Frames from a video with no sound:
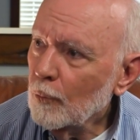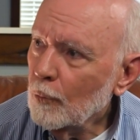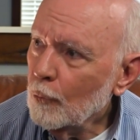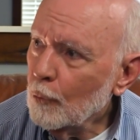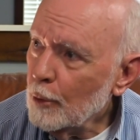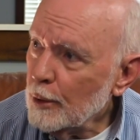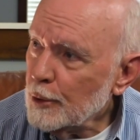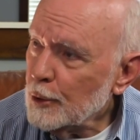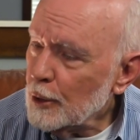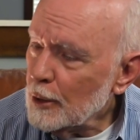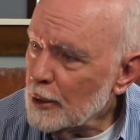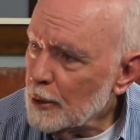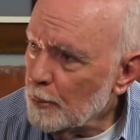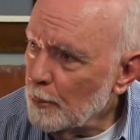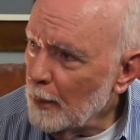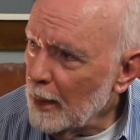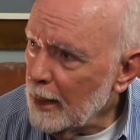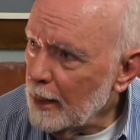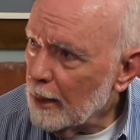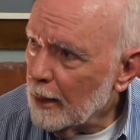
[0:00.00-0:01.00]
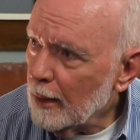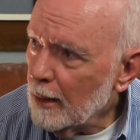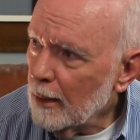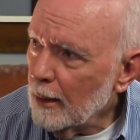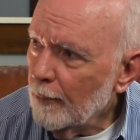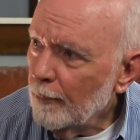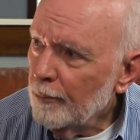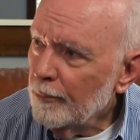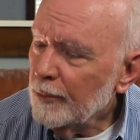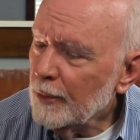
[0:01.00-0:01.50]
Christians meet in
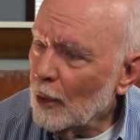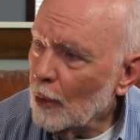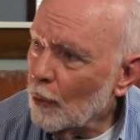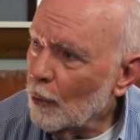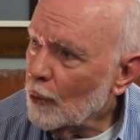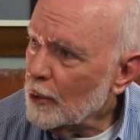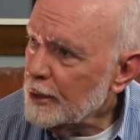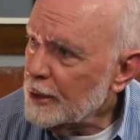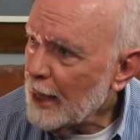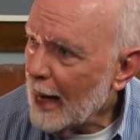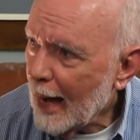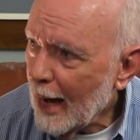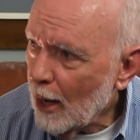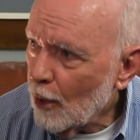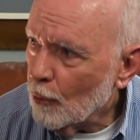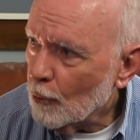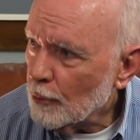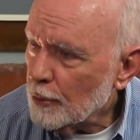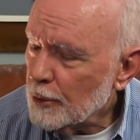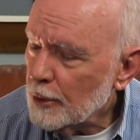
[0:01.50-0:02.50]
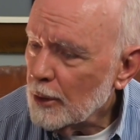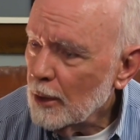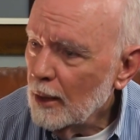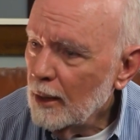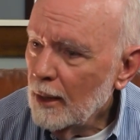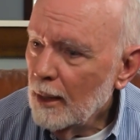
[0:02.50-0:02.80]
the Lord's house.